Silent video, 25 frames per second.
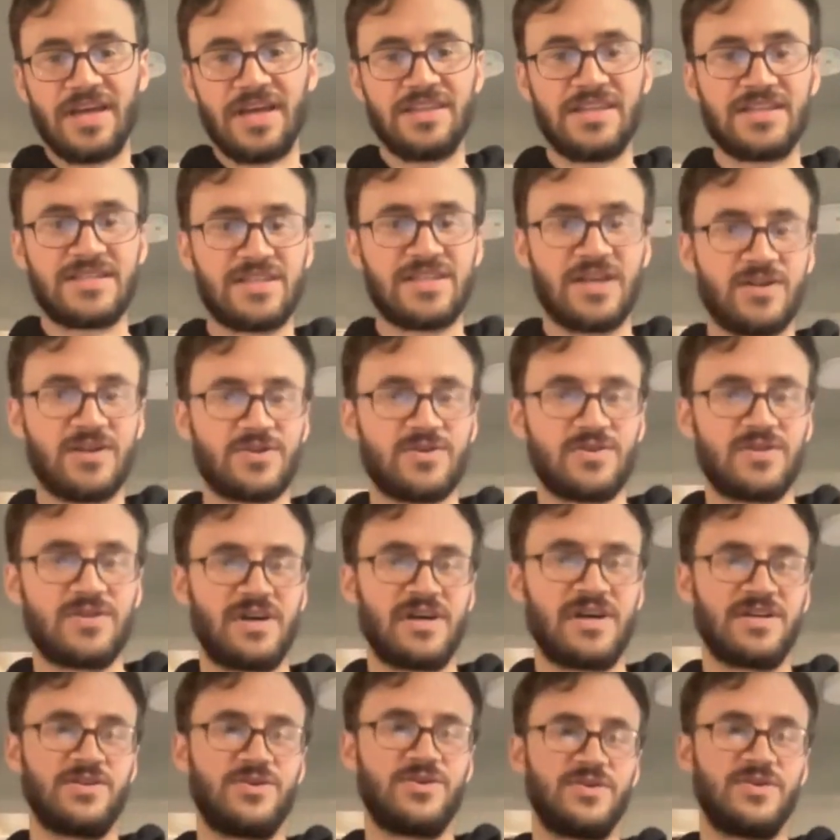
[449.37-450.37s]
and this
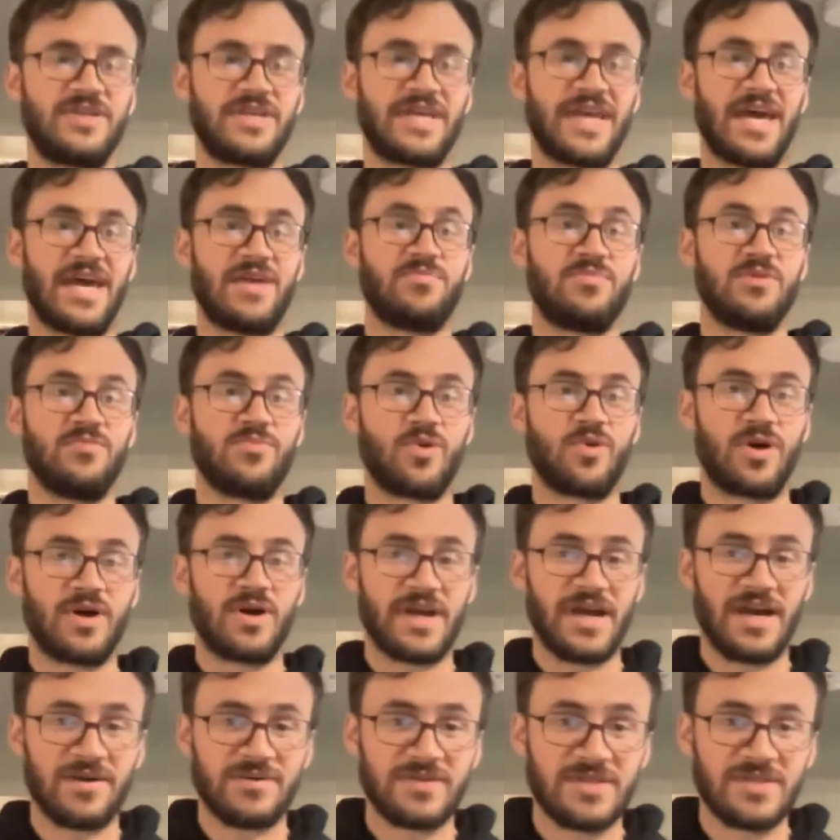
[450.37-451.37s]
underlying good can be
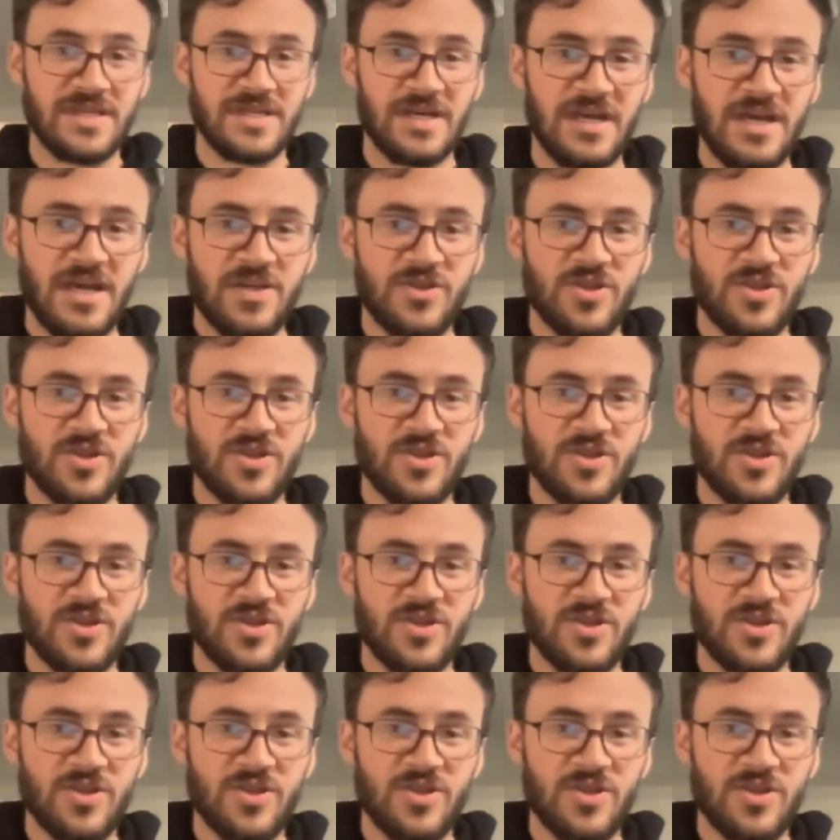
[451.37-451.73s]
brought out.